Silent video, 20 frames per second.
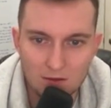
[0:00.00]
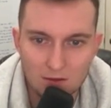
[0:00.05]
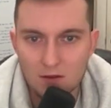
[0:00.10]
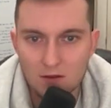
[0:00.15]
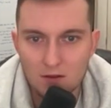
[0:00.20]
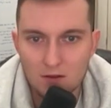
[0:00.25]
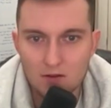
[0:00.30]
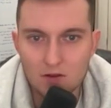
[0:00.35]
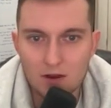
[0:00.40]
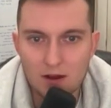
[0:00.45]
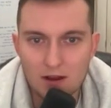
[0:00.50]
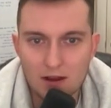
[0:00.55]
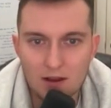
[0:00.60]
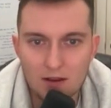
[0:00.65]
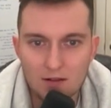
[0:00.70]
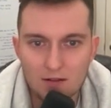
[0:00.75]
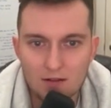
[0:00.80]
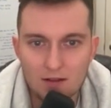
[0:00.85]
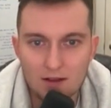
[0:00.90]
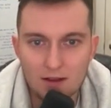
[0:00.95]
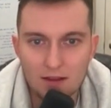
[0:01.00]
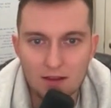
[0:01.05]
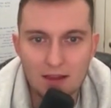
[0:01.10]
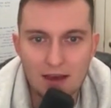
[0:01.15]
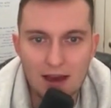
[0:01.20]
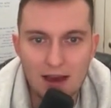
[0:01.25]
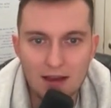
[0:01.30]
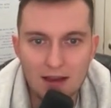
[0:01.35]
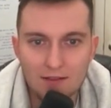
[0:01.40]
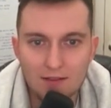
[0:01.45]
So I kind of like
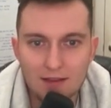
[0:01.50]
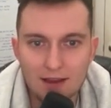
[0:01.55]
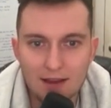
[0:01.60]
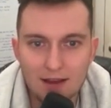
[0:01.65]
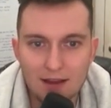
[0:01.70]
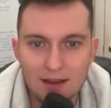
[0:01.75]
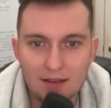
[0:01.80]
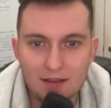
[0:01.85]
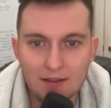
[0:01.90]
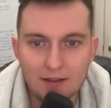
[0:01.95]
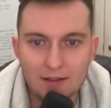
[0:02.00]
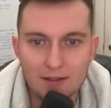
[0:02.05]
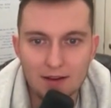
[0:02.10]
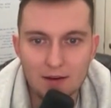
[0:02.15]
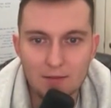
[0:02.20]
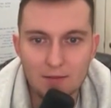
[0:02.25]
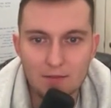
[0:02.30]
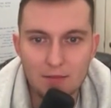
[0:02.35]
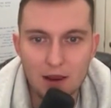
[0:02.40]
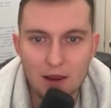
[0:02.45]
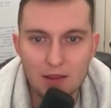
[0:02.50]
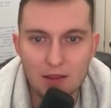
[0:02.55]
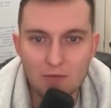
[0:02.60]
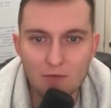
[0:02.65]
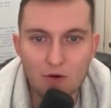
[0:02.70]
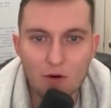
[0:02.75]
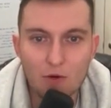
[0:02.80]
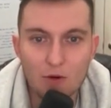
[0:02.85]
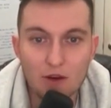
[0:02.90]
that that headline there. And then what we